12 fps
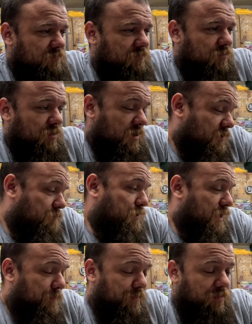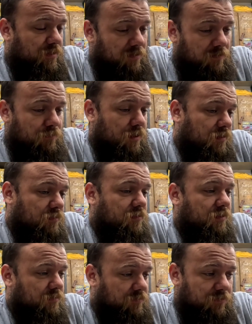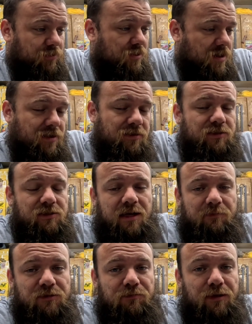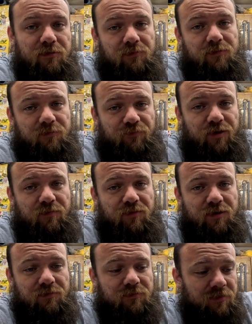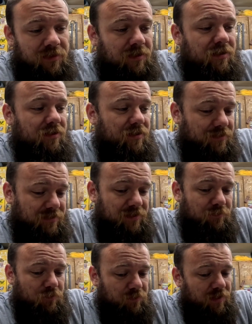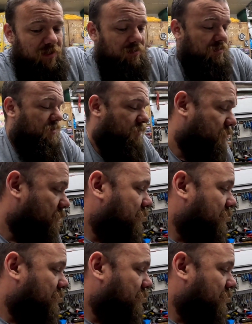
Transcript: or cutting paper, cutting metal, and trying to slap some metal on some frame rails and seeing what we can get done.